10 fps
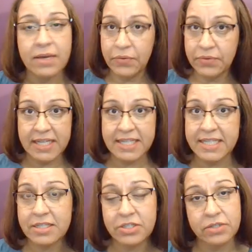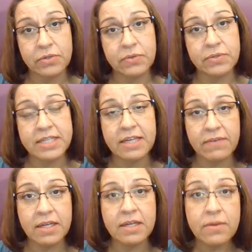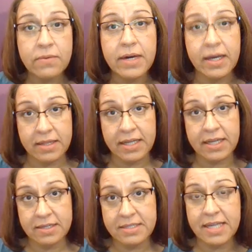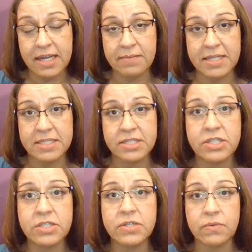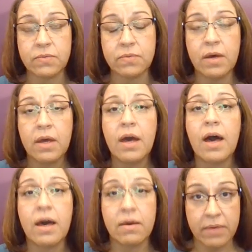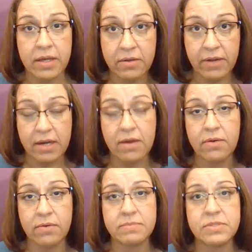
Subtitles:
only teacher who's giving you online assignments to do while you're at home.